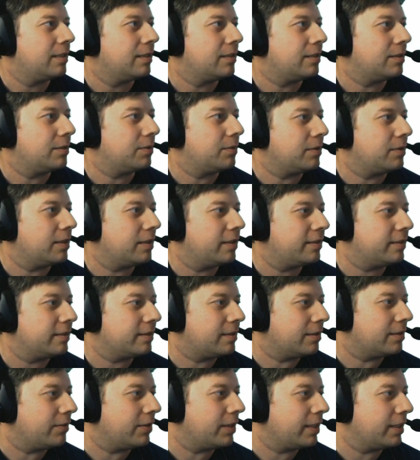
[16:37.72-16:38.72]
Don't want to listen
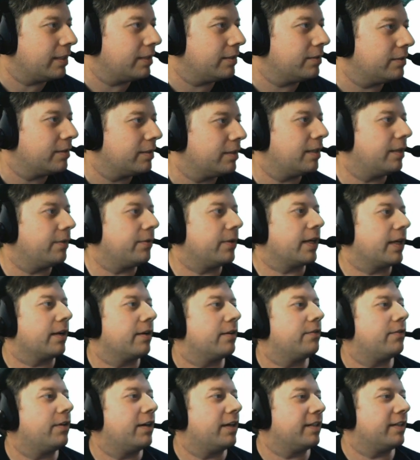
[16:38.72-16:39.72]
to the video. There we go.
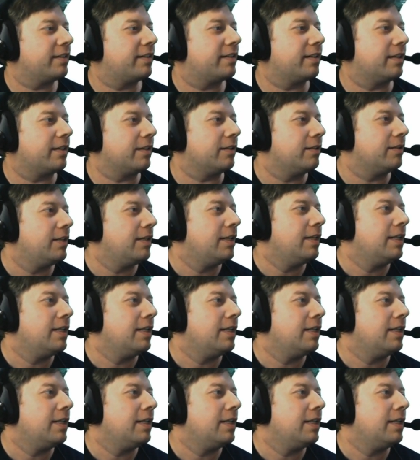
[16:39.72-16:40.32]
Right, so